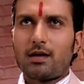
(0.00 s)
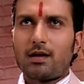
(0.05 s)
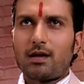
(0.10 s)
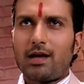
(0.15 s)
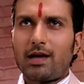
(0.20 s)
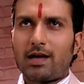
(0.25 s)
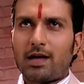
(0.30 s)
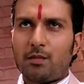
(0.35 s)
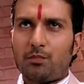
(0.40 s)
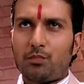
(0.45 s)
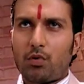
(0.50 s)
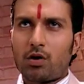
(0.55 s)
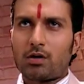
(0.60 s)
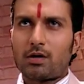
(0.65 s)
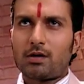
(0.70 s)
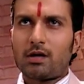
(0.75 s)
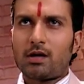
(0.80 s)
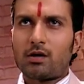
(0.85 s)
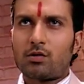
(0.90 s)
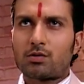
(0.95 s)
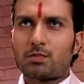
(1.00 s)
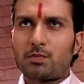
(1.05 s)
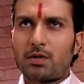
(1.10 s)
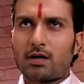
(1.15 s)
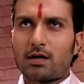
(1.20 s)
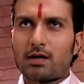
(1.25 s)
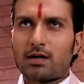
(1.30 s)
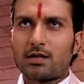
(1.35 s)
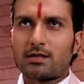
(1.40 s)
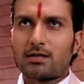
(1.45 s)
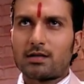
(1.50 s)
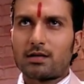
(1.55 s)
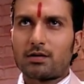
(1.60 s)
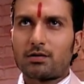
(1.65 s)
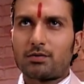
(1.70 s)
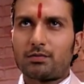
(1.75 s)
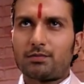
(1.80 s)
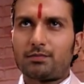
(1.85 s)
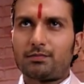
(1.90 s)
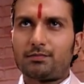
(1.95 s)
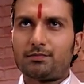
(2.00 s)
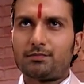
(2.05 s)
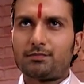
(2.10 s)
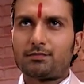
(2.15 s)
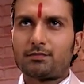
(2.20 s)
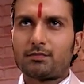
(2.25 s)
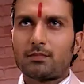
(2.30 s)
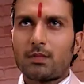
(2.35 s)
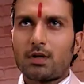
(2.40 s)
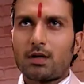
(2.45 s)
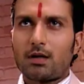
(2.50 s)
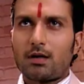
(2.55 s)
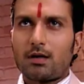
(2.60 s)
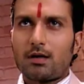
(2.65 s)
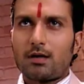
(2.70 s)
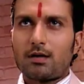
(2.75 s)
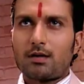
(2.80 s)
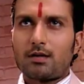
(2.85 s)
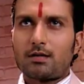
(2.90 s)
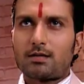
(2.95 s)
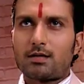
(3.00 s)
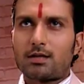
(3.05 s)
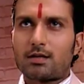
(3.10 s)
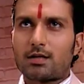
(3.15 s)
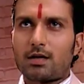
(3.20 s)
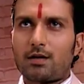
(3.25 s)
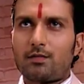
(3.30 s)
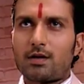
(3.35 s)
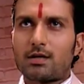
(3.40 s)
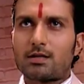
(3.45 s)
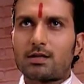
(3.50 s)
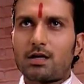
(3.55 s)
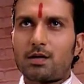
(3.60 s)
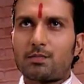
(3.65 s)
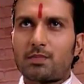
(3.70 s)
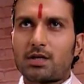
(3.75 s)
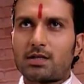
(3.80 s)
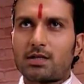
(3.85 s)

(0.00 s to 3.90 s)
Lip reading: I want to make an important announcement. It concerns your